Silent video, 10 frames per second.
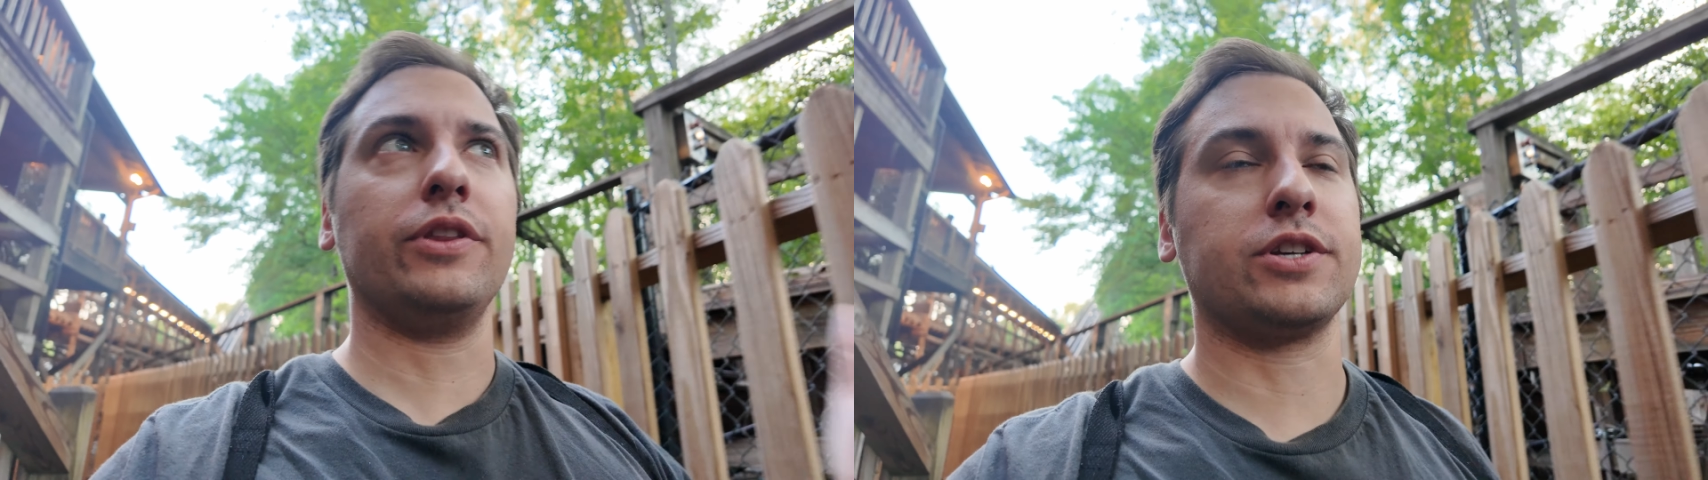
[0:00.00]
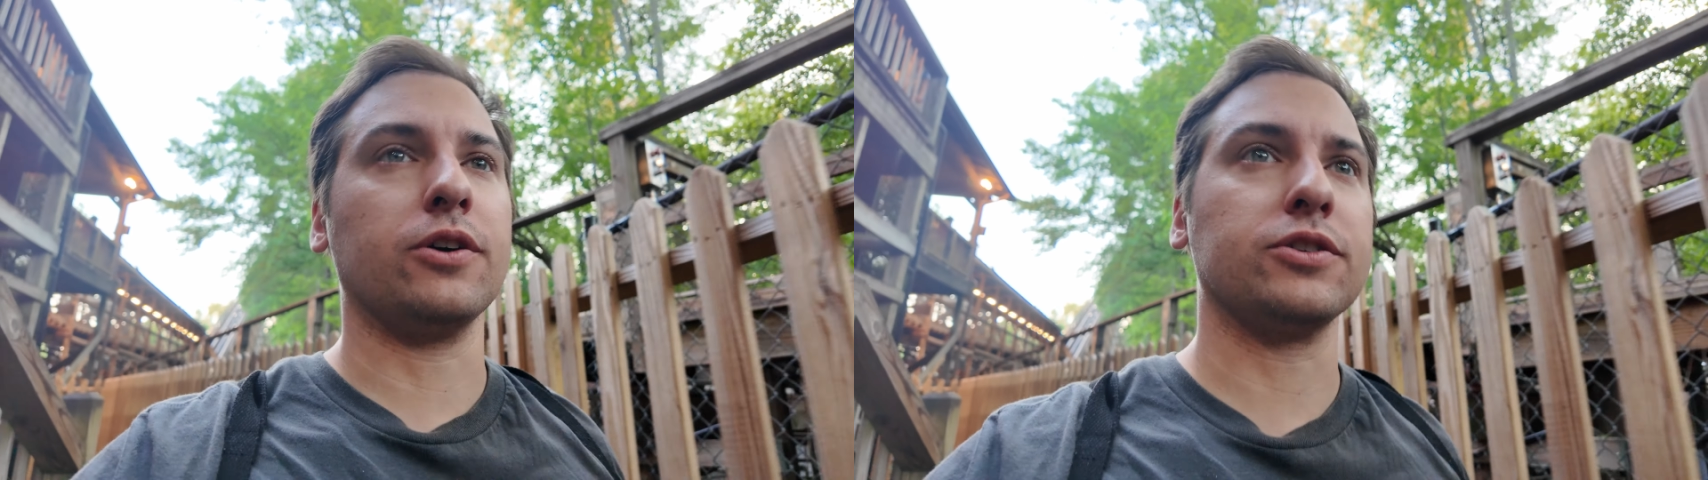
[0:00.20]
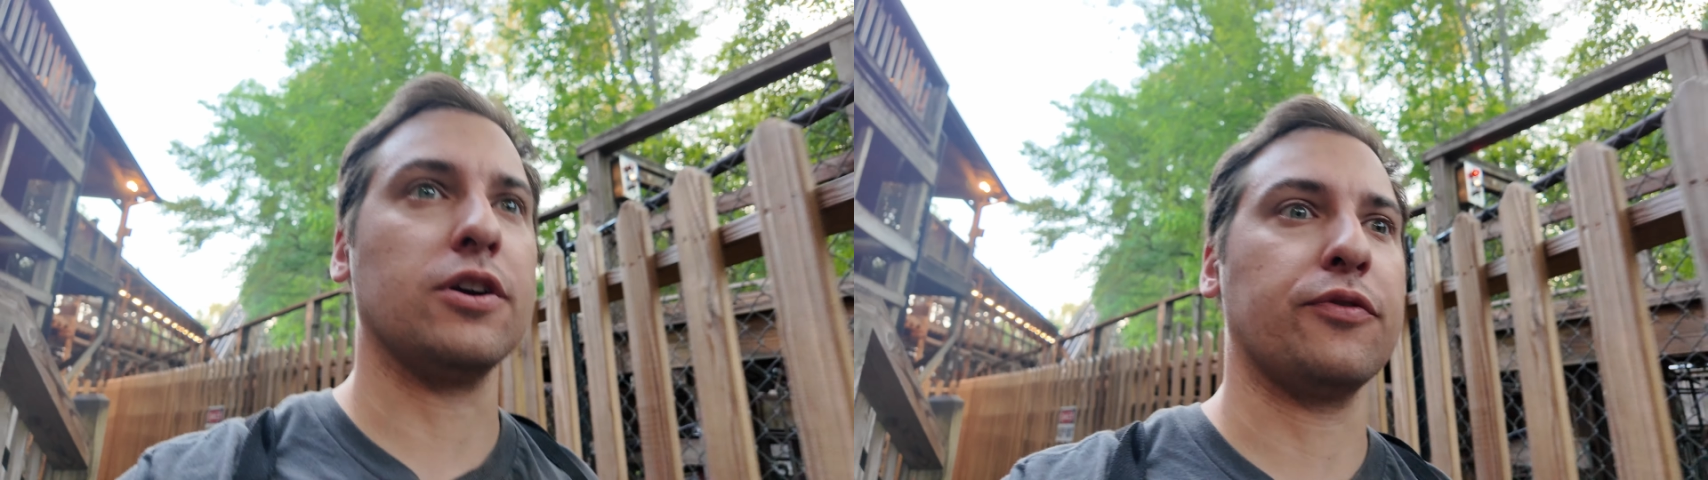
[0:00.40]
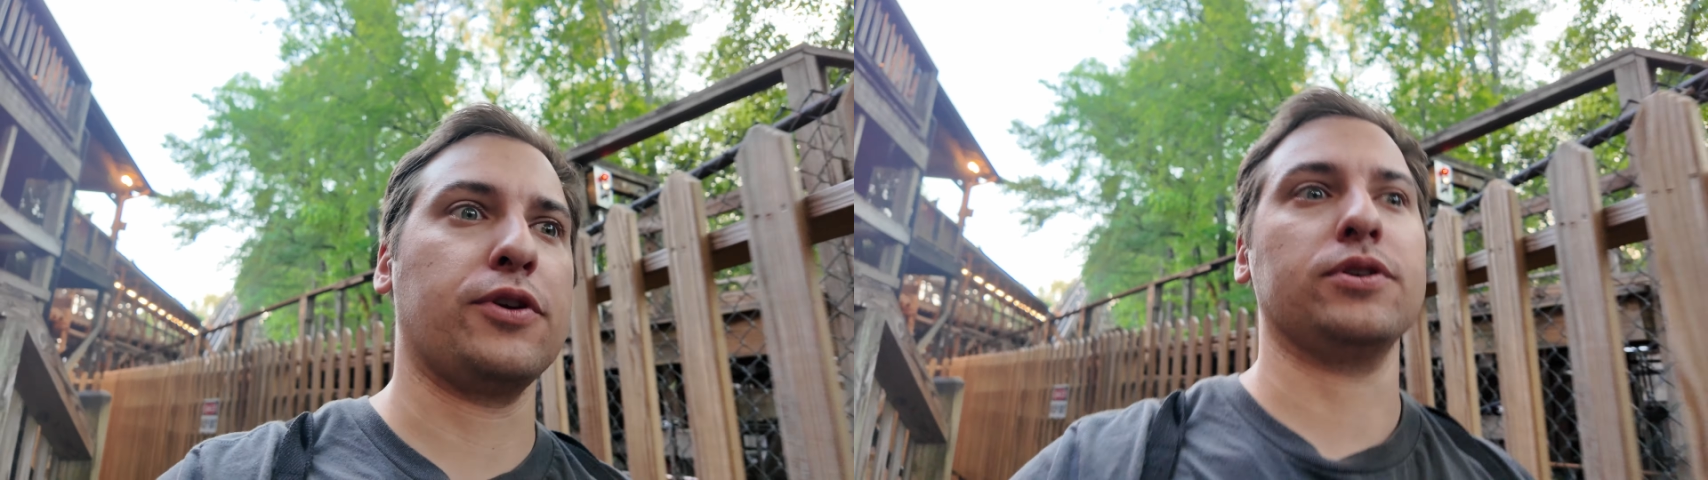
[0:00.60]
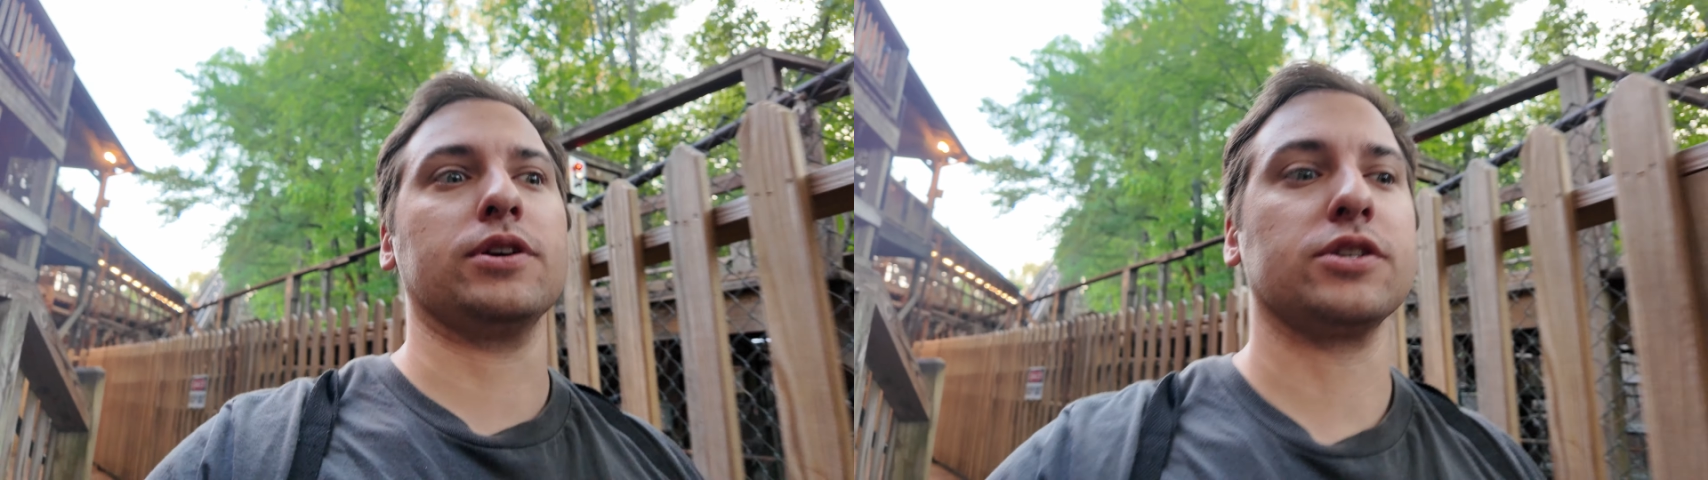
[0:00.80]
this coaster a
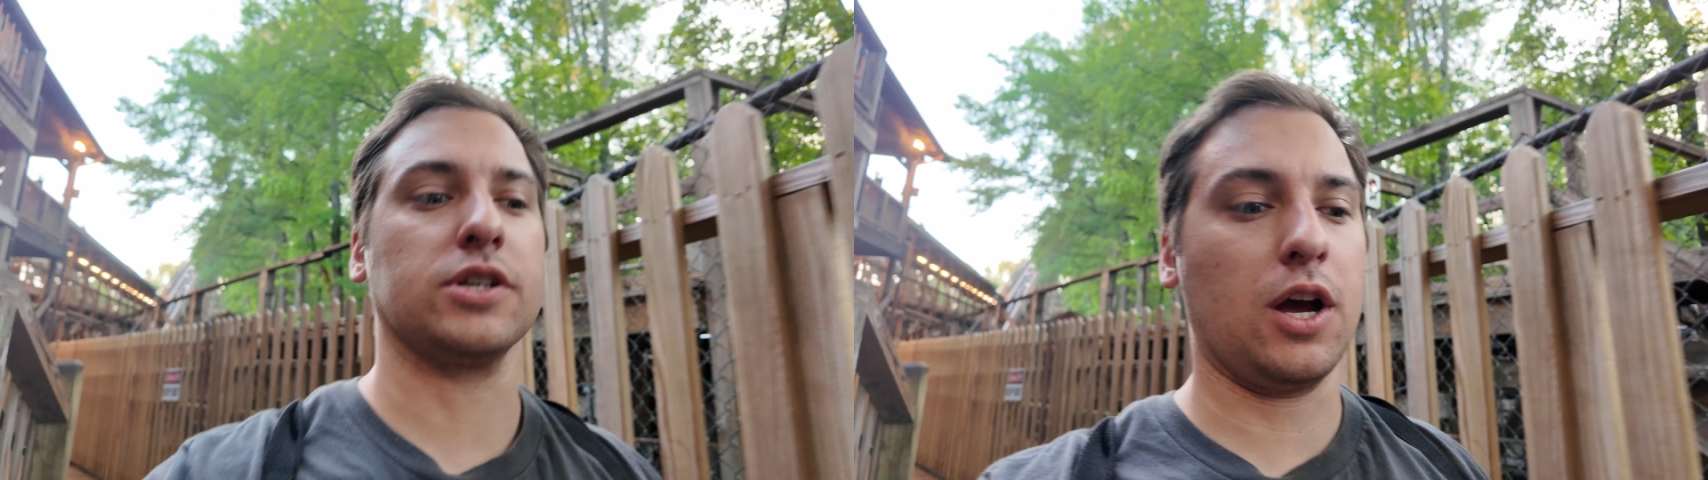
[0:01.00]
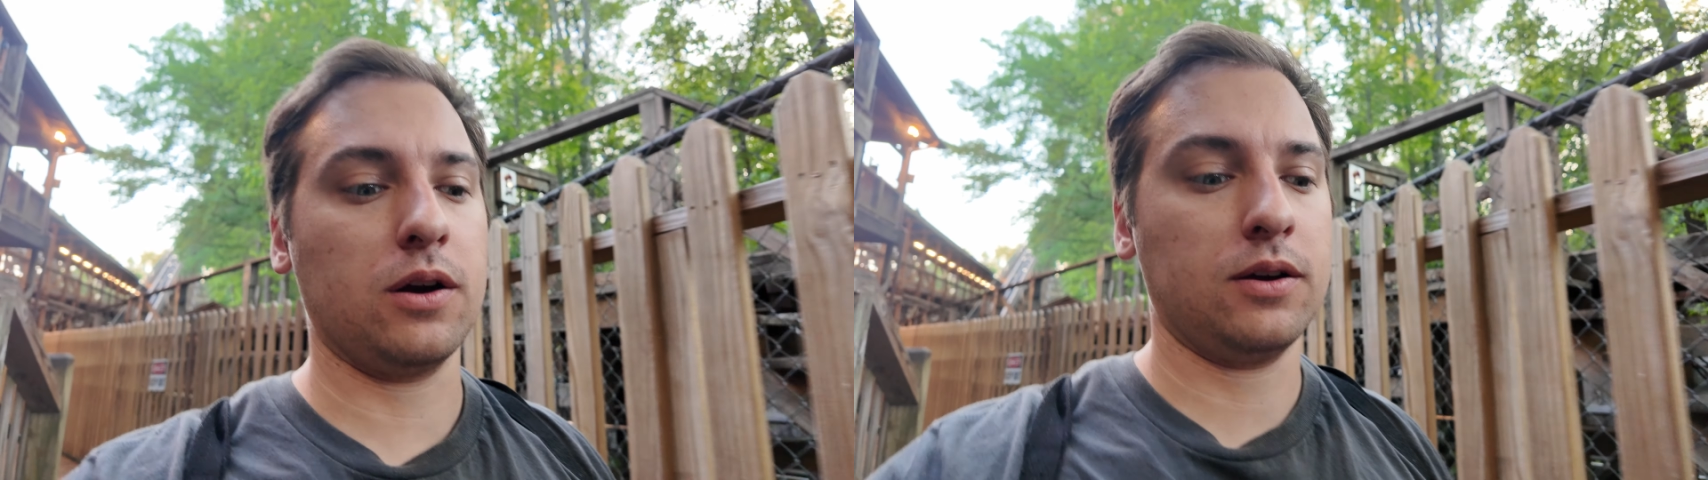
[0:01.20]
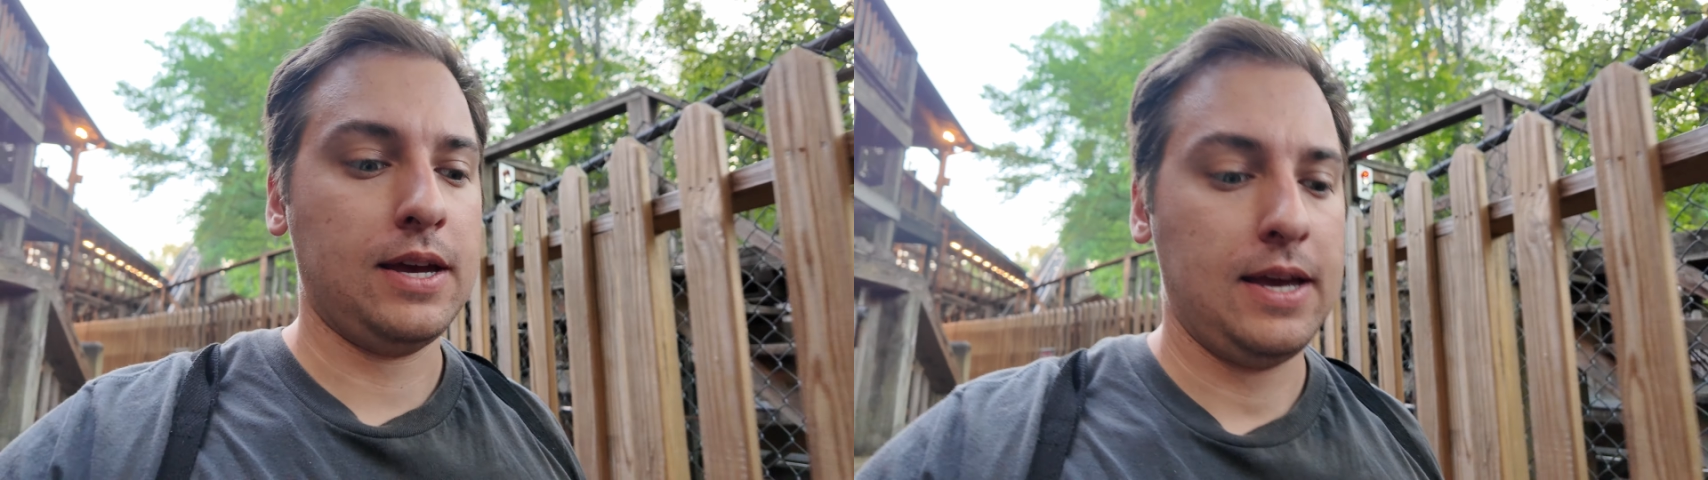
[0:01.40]
few years ago,